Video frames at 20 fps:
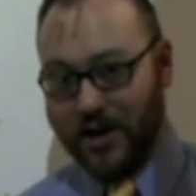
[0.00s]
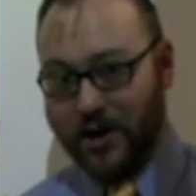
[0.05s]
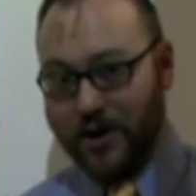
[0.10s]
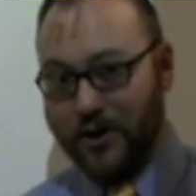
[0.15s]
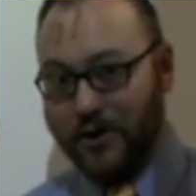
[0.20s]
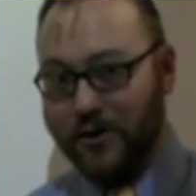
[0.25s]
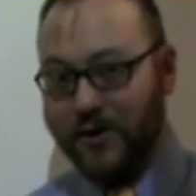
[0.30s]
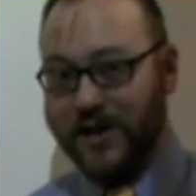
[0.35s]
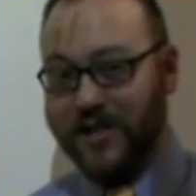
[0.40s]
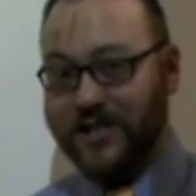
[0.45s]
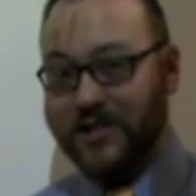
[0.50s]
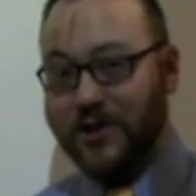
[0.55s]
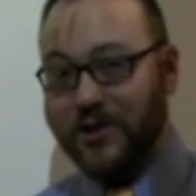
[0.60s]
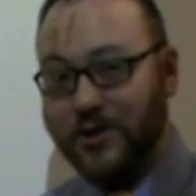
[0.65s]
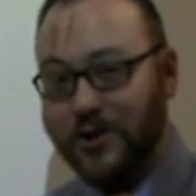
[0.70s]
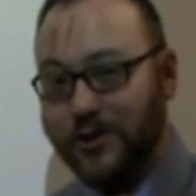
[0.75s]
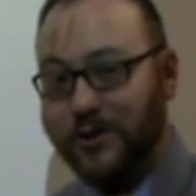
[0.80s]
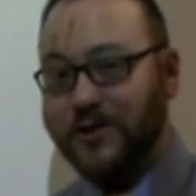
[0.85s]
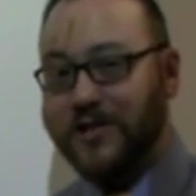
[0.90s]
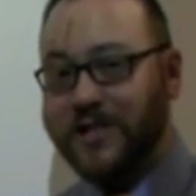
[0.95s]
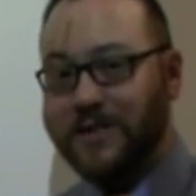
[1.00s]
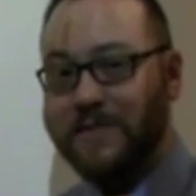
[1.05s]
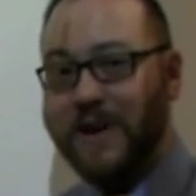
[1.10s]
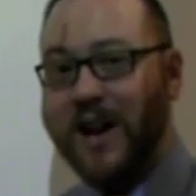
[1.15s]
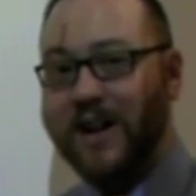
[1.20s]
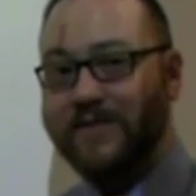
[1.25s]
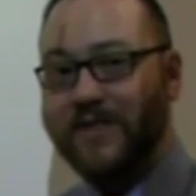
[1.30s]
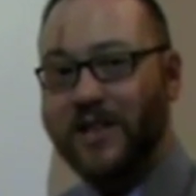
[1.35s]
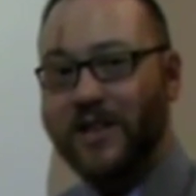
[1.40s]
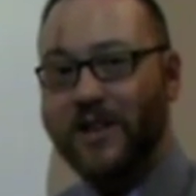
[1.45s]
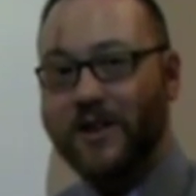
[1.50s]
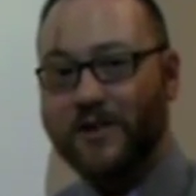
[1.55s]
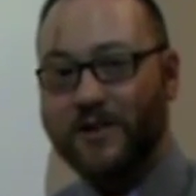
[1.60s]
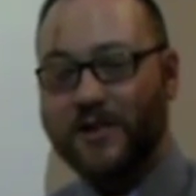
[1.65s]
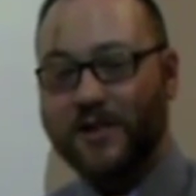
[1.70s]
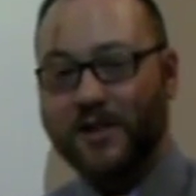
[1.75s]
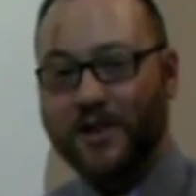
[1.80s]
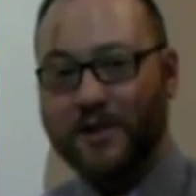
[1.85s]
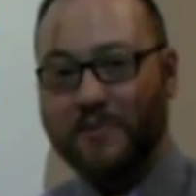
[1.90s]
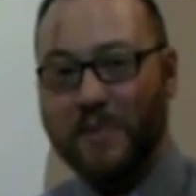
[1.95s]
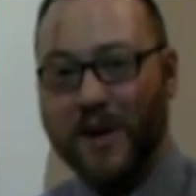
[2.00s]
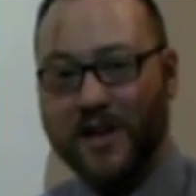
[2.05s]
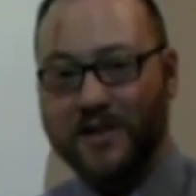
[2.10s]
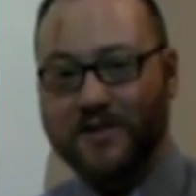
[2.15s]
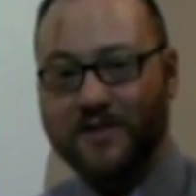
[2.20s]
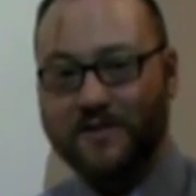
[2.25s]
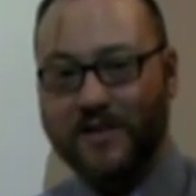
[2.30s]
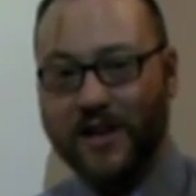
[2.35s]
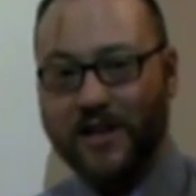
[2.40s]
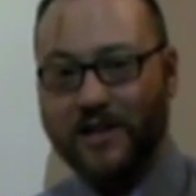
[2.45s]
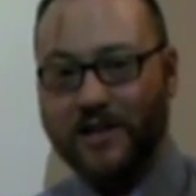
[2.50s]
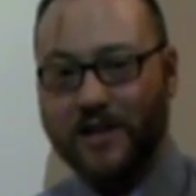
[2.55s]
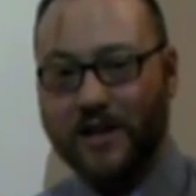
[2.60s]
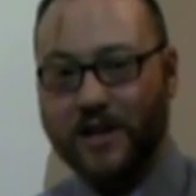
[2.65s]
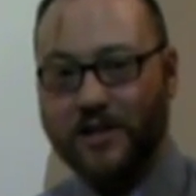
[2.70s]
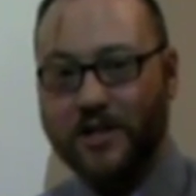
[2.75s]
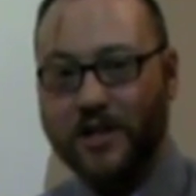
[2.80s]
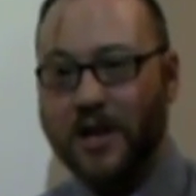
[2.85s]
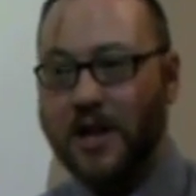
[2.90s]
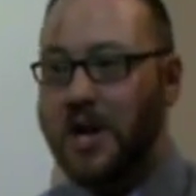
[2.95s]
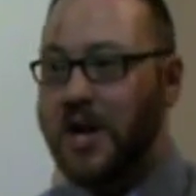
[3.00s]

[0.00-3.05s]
who is using my videos to learn Pennsylvania Dutch.